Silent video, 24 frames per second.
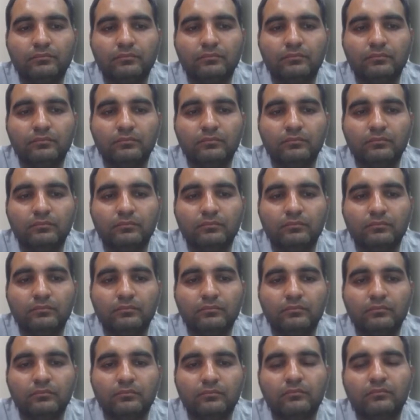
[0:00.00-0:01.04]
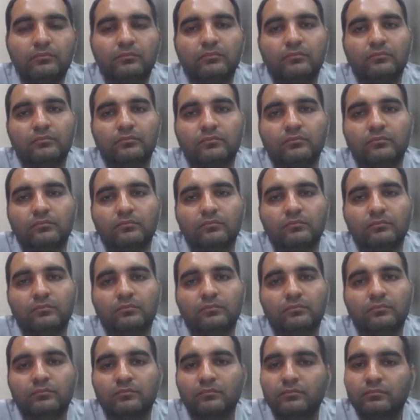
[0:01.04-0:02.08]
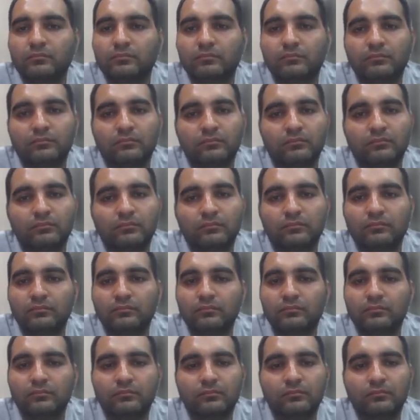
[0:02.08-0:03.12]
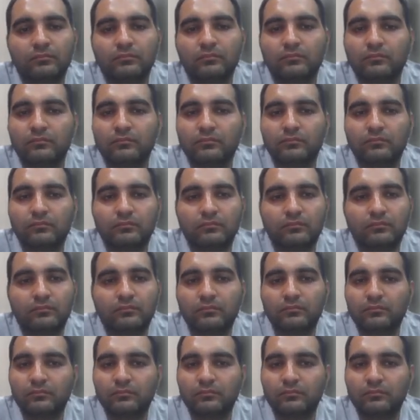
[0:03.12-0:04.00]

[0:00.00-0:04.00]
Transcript: [no speech]